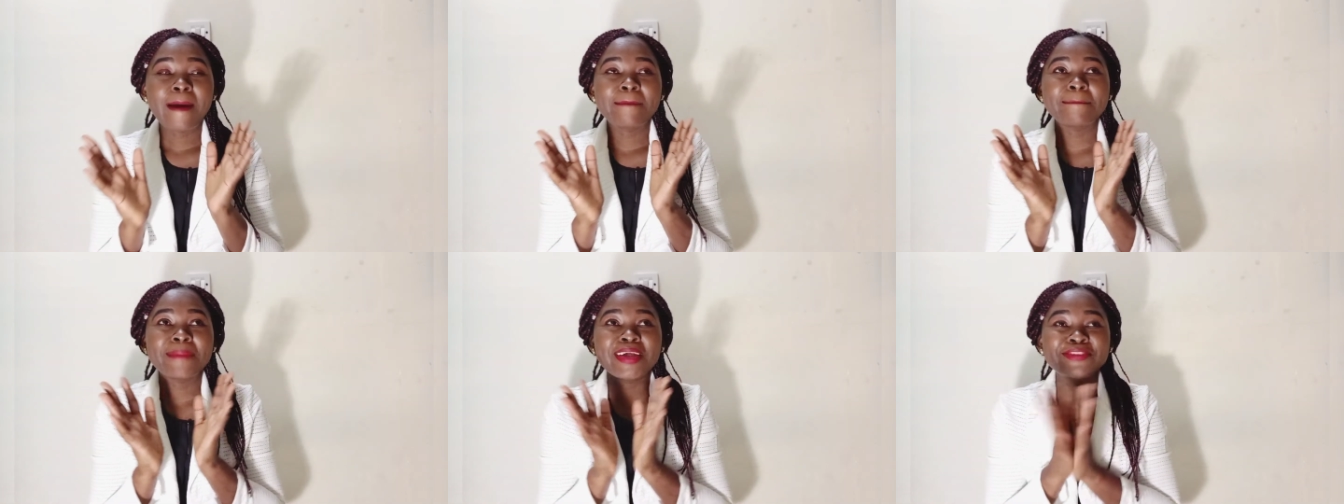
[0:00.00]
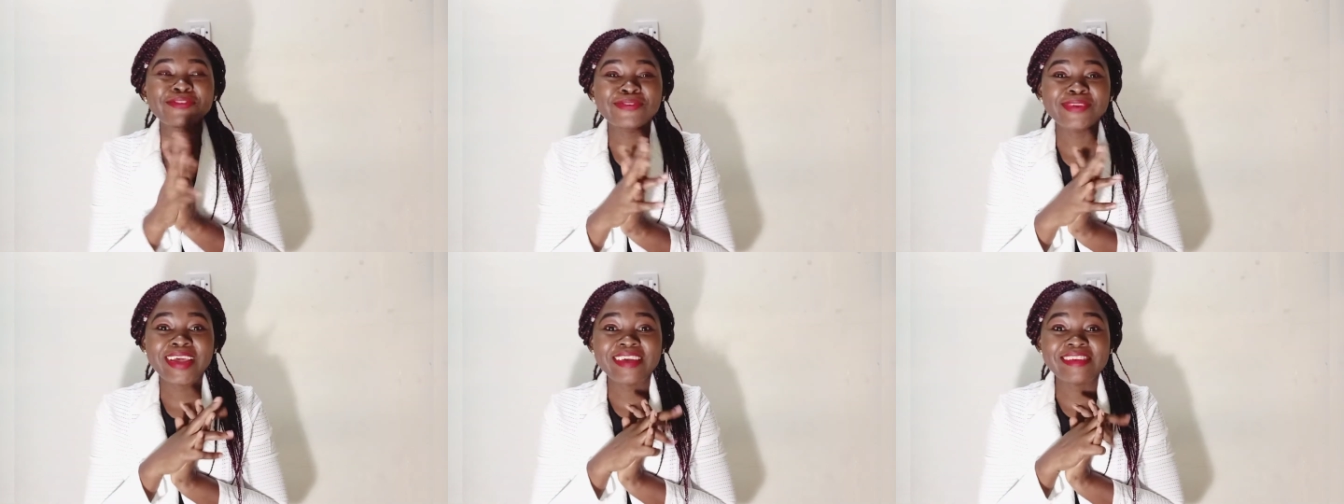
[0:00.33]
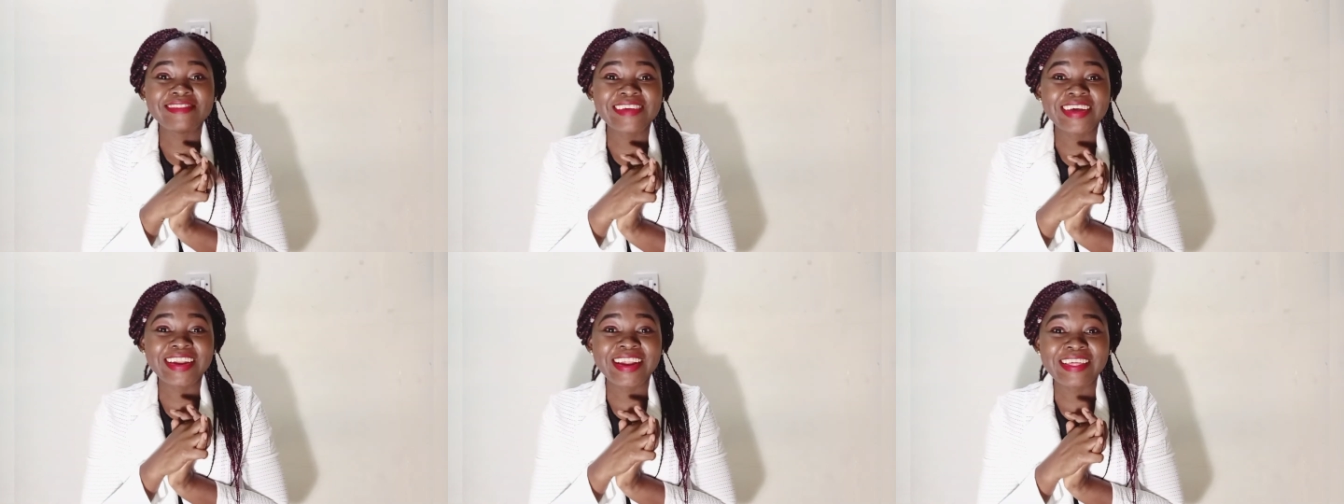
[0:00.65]
but there
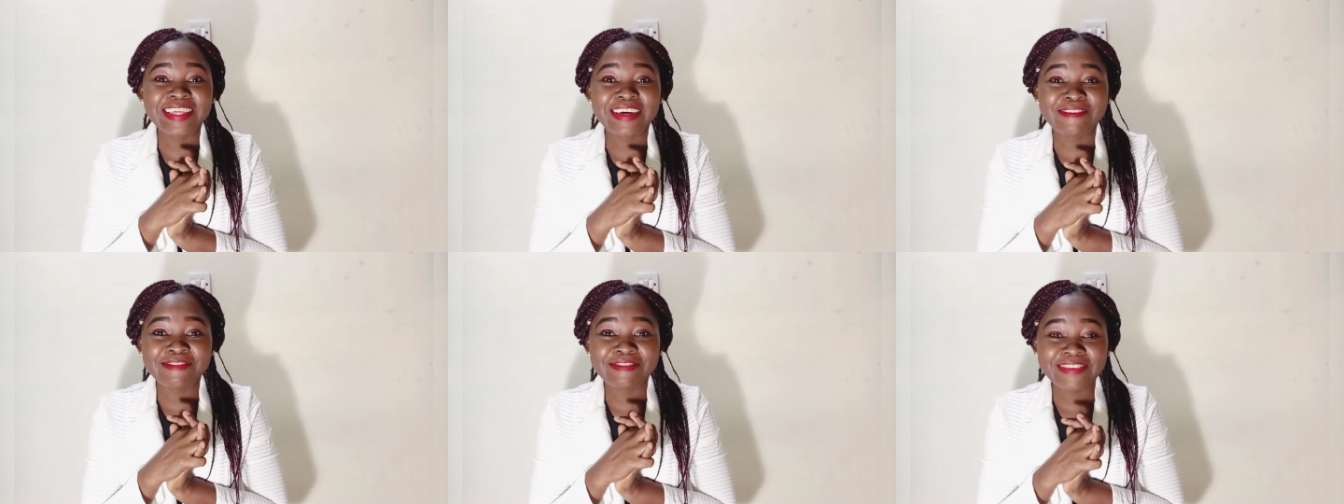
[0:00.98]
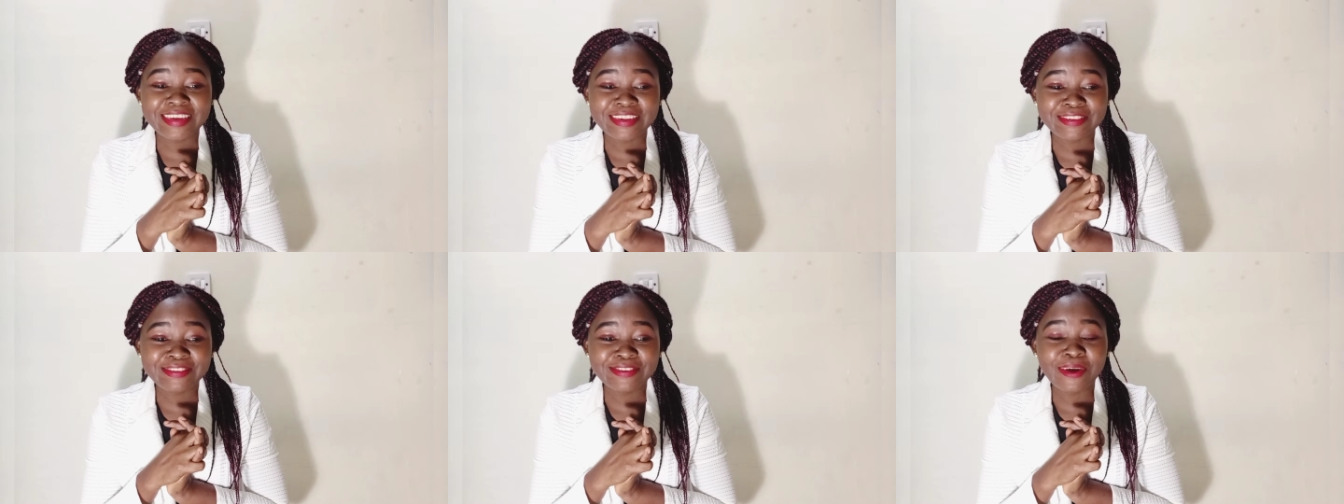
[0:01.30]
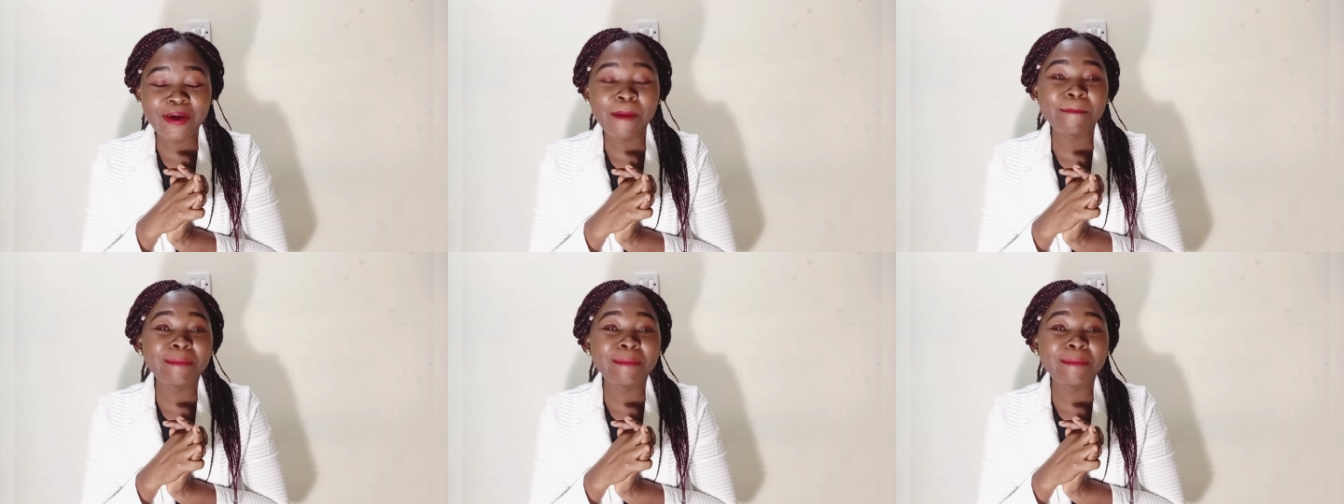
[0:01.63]
is another video.